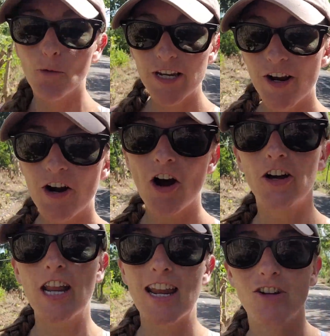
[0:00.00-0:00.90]
We are
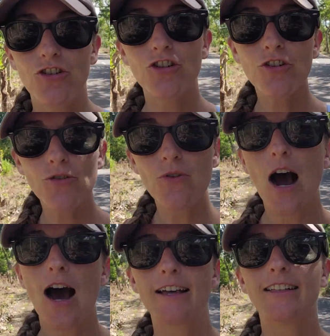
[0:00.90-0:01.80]
on a new
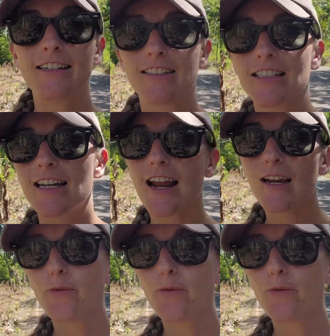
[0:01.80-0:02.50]
island today.